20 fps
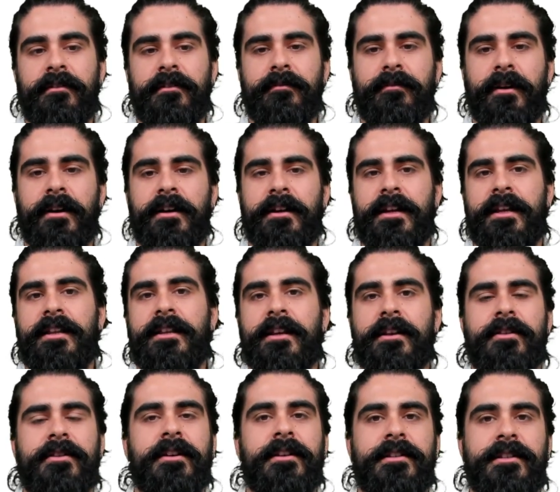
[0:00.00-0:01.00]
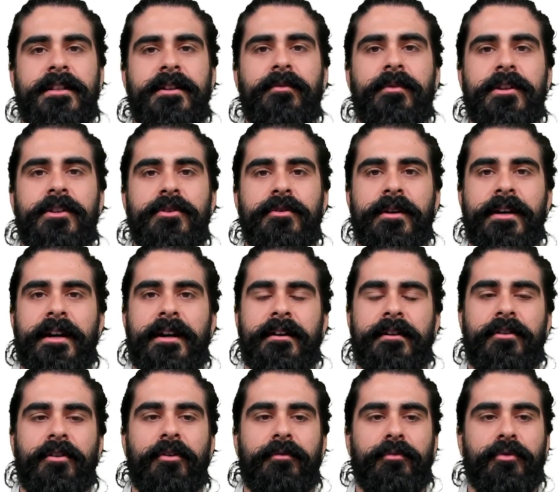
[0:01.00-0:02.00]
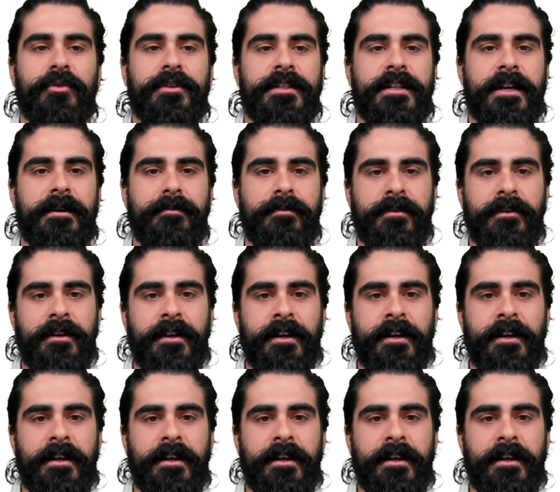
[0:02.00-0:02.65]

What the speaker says: But in year 13, we do it at a lot more depth.